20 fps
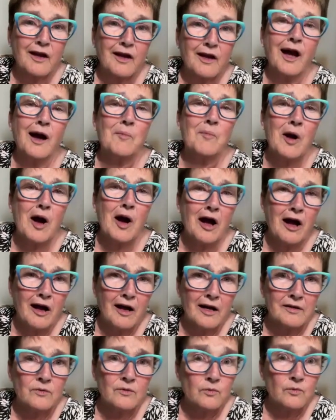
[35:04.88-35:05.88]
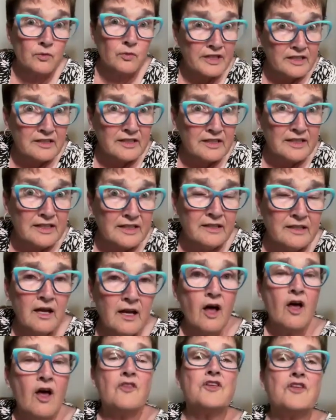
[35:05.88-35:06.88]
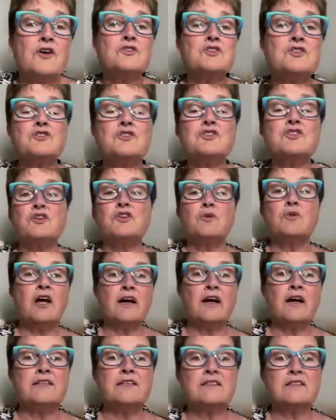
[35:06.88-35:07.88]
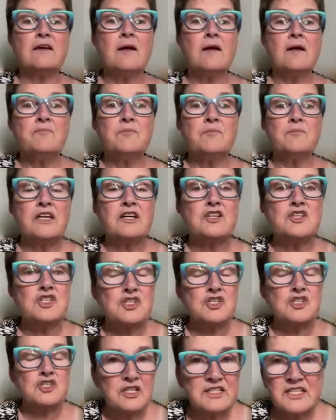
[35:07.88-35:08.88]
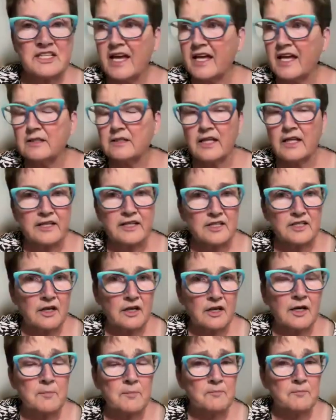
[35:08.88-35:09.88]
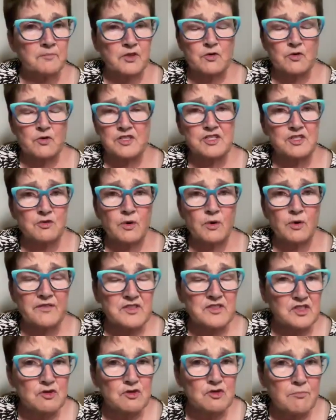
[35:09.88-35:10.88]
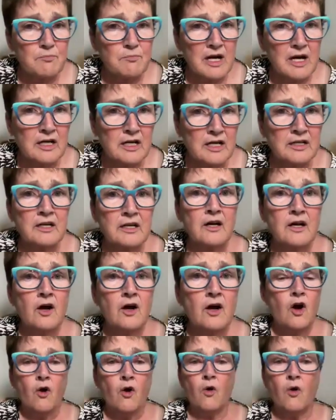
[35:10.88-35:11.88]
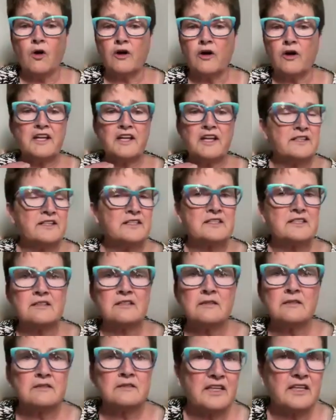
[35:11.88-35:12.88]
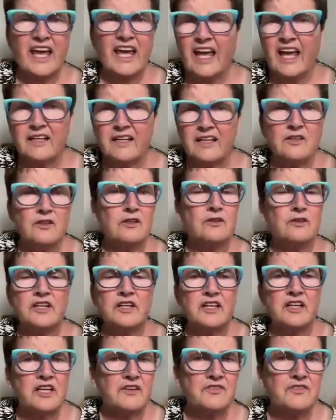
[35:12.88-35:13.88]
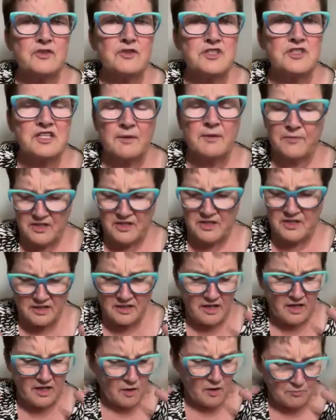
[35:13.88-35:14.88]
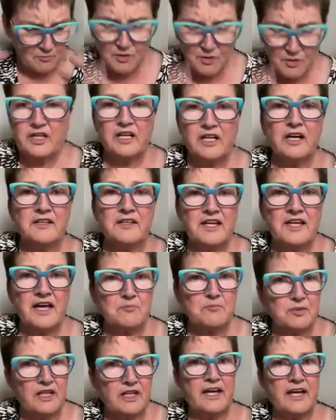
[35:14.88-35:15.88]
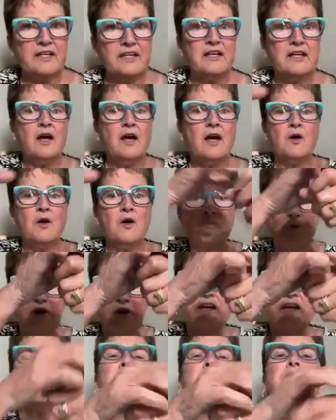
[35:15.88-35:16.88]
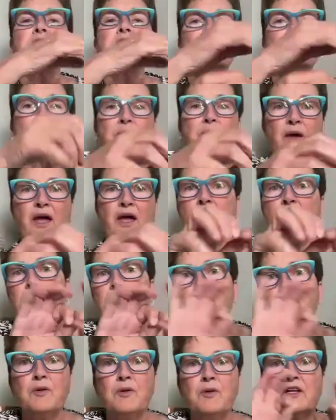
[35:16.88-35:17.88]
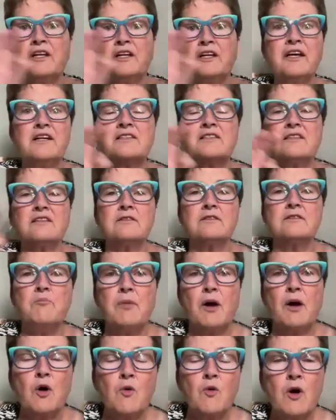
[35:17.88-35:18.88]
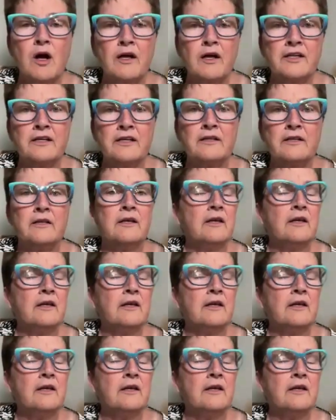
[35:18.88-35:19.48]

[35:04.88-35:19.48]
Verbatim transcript: Come on, really? Those are so nice because you can take like a, a crystal wave soup mug or a nice little candle or a gift or something, put it on that plate, bring up some paper, put a nice little bow on it,